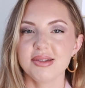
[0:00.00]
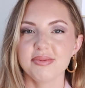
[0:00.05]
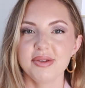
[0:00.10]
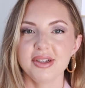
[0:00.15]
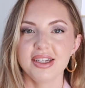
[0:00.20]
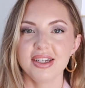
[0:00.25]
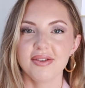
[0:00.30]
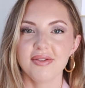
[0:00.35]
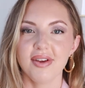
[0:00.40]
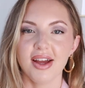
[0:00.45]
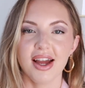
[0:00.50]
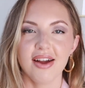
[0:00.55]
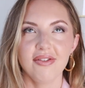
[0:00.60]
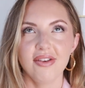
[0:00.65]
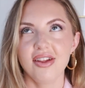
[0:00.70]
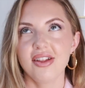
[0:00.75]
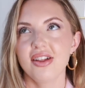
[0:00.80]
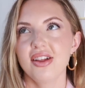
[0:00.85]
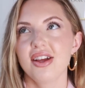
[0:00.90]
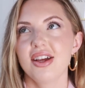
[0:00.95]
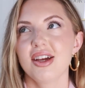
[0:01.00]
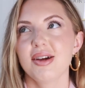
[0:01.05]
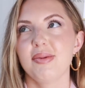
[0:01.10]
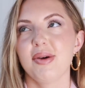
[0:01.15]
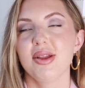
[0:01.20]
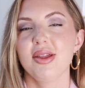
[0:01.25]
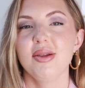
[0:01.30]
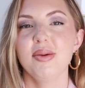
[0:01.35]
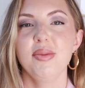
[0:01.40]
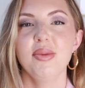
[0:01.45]
me of everything
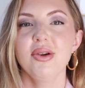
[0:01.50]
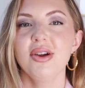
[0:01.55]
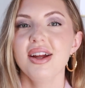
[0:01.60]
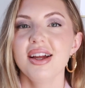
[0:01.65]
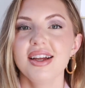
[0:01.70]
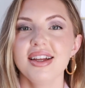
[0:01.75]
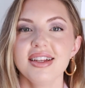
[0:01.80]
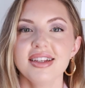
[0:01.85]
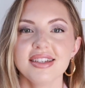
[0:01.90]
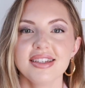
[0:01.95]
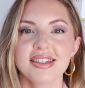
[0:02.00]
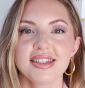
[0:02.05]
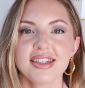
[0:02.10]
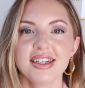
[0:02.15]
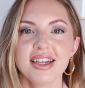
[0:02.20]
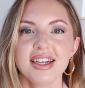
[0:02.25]
about the brand.